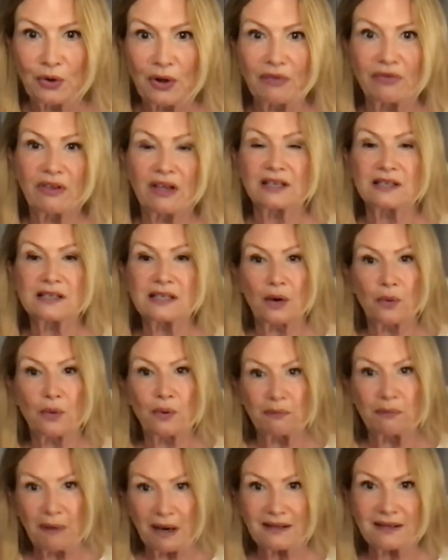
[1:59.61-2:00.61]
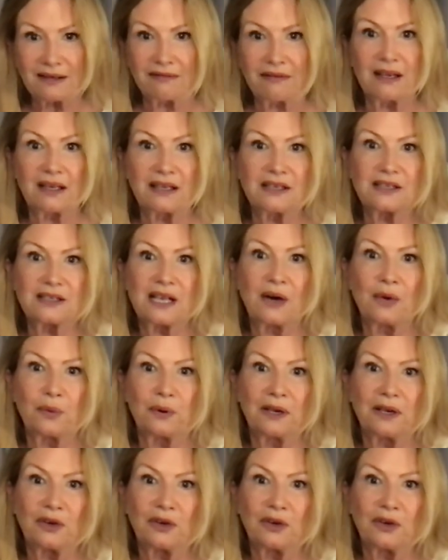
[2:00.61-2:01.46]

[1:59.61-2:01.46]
And that is how we met and that is how we